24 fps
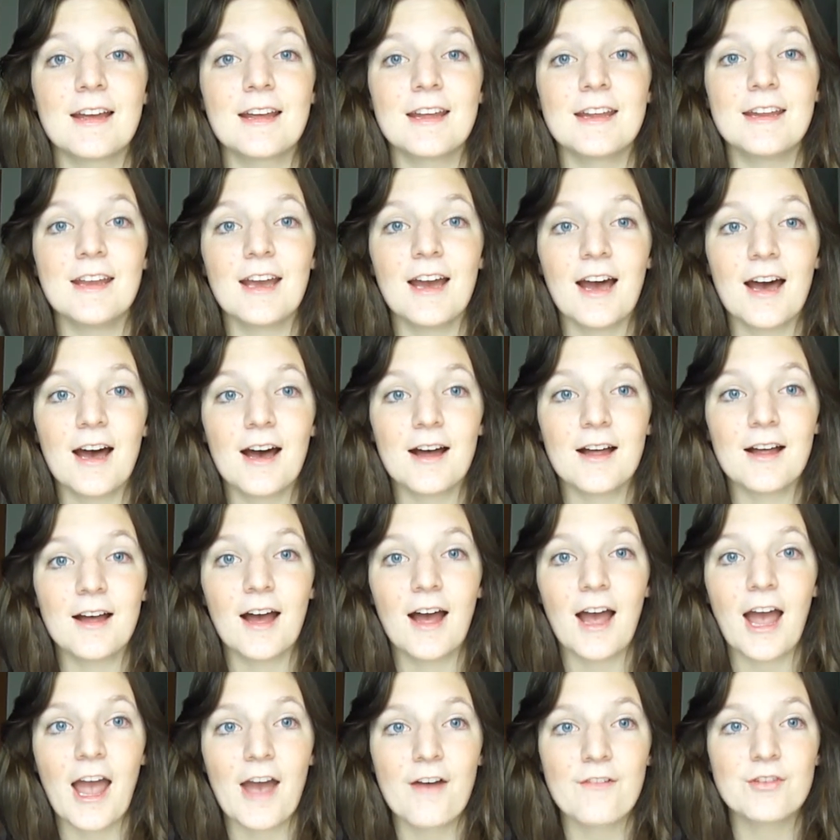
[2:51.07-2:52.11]
yeah
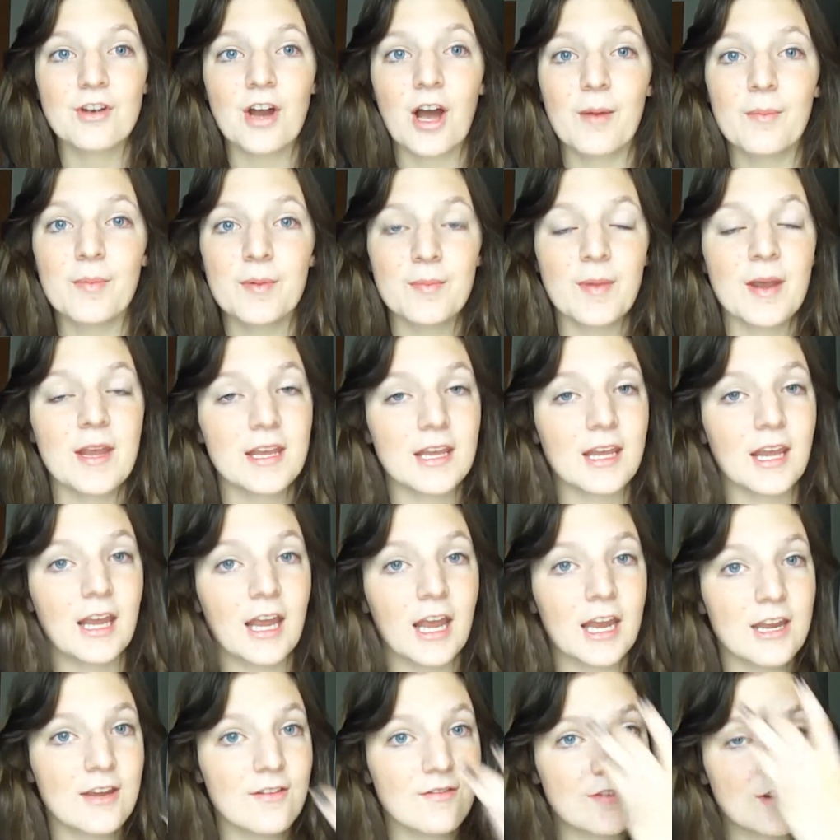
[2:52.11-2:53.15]
I have not been making
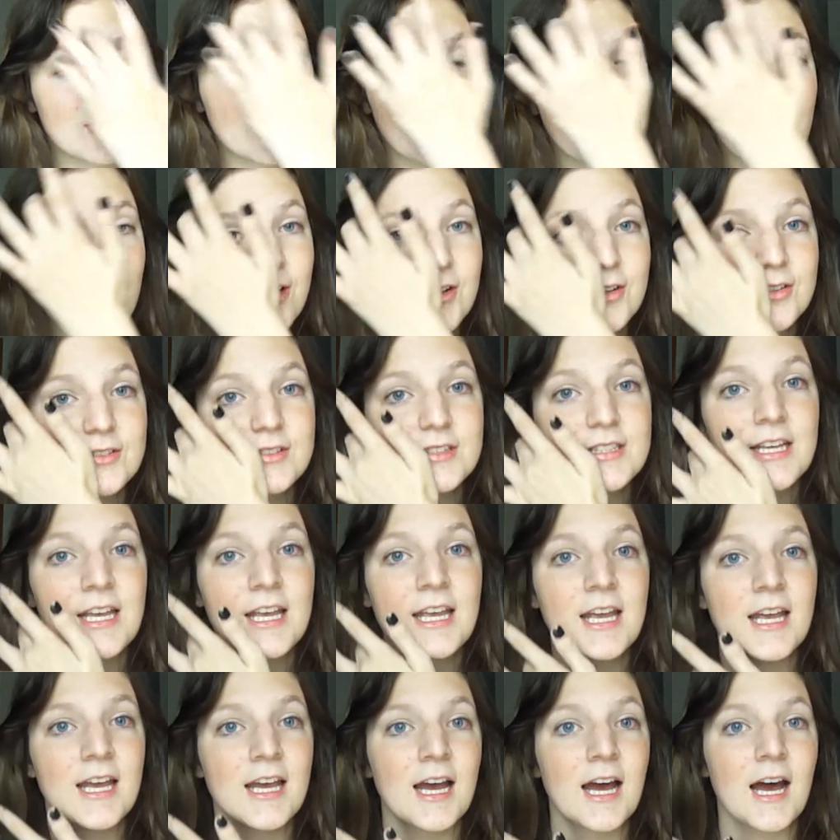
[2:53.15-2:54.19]
any videos
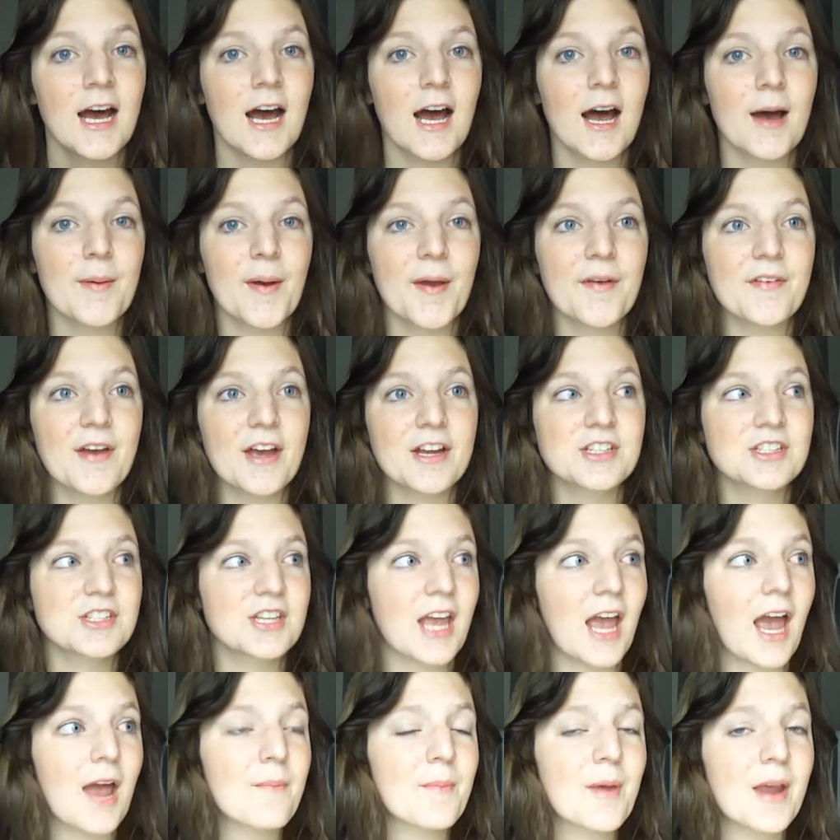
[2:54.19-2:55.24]
um, I've actually
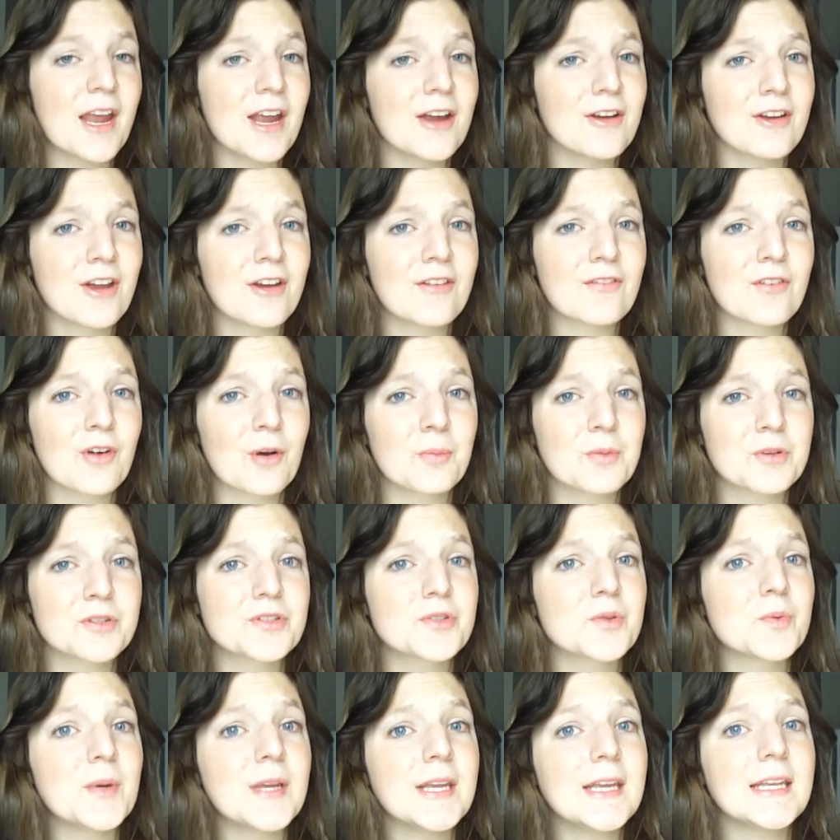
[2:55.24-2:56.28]
had my hair done for almost
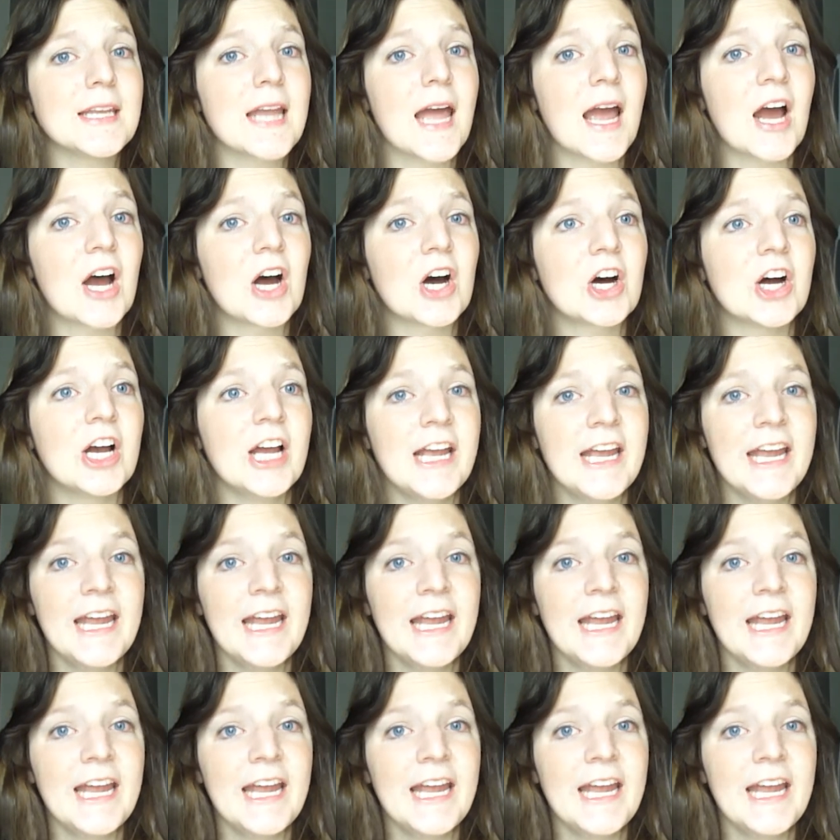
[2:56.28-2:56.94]
a week now